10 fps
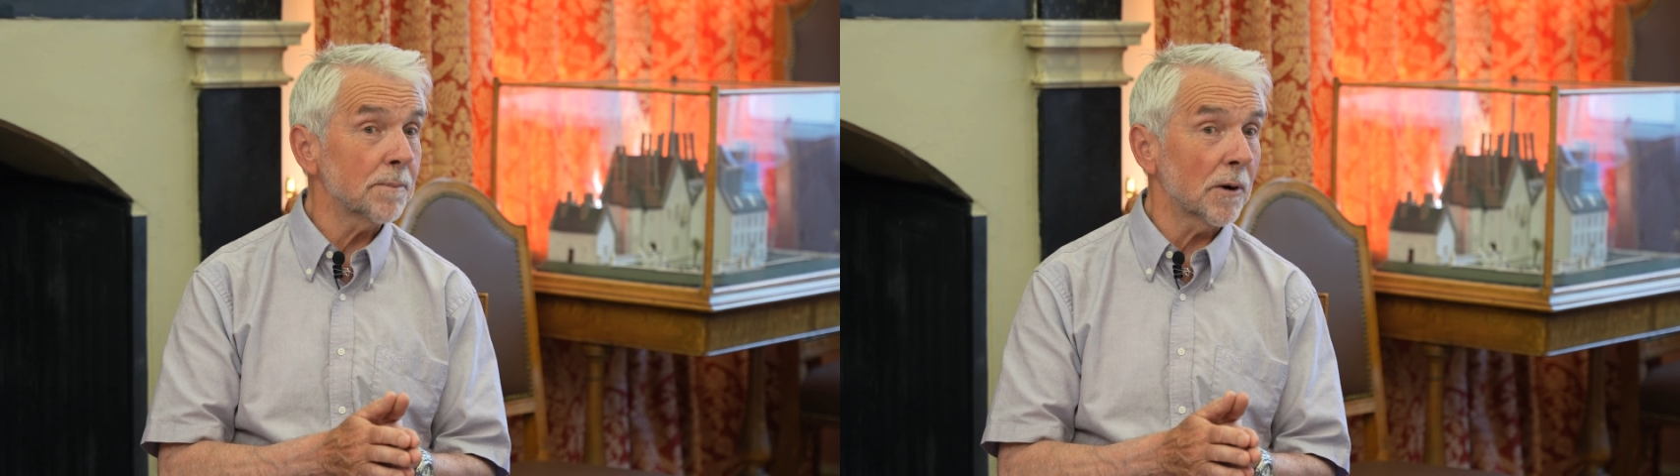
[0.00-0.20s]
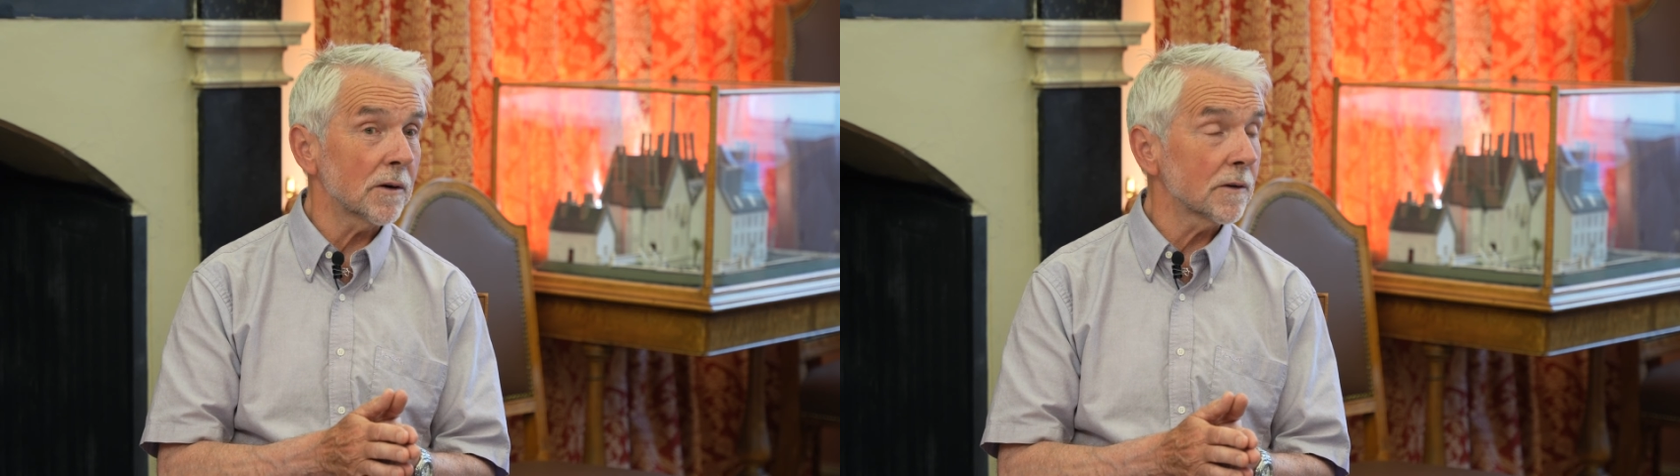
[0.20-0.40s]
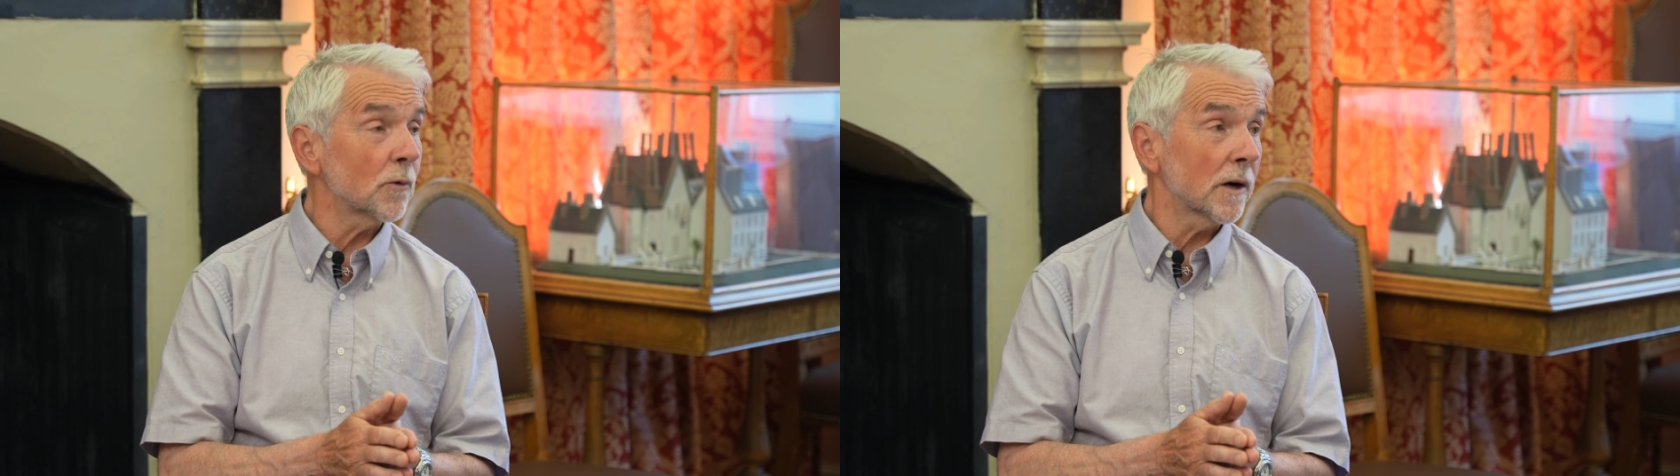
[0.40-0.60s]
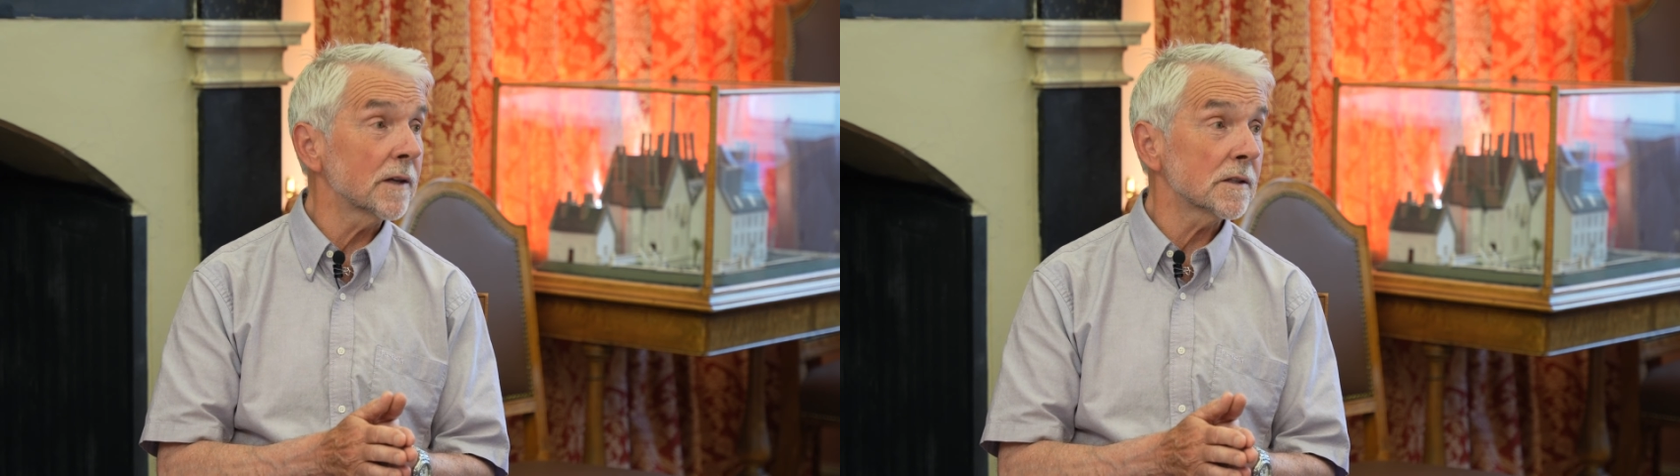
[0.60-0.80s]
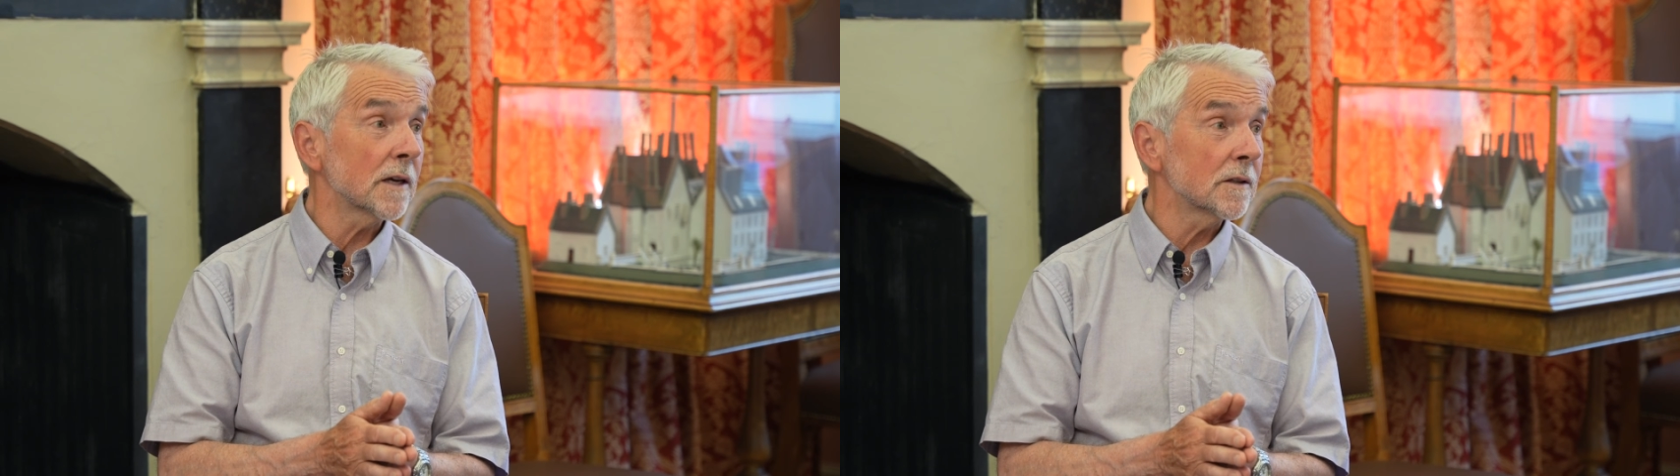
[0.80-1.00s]
part of what I
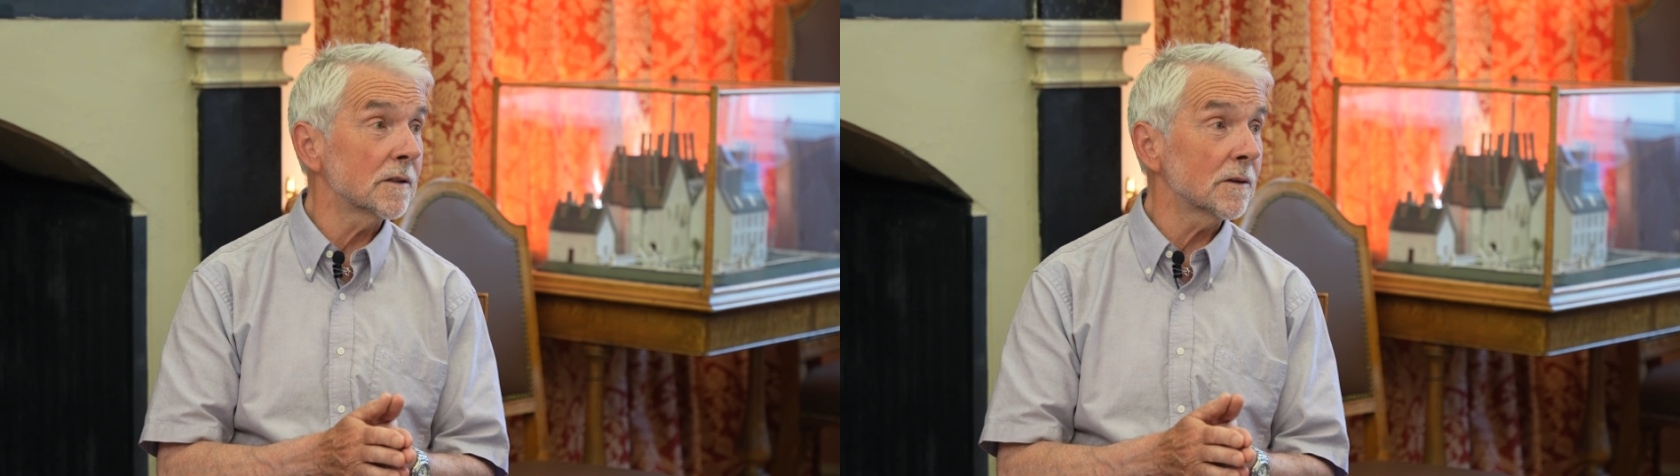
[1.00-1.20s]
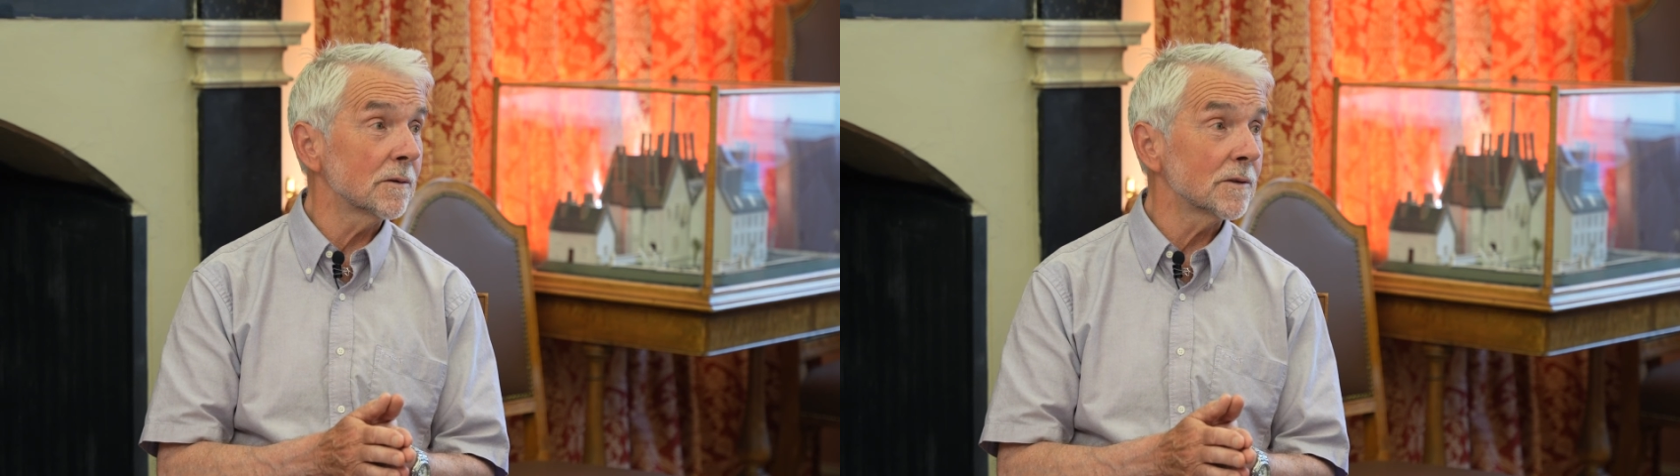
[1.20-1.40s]
intend to do.